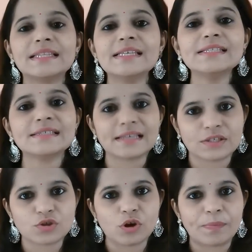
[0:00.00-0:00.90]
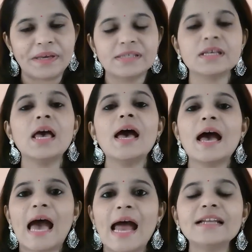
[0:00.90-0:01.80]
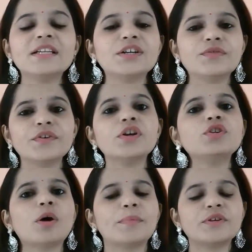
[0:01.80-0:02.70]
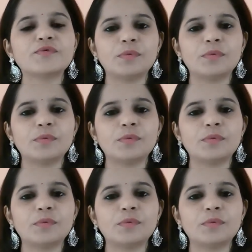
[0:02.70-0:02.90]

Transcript: these 6 topics, and the difficult topics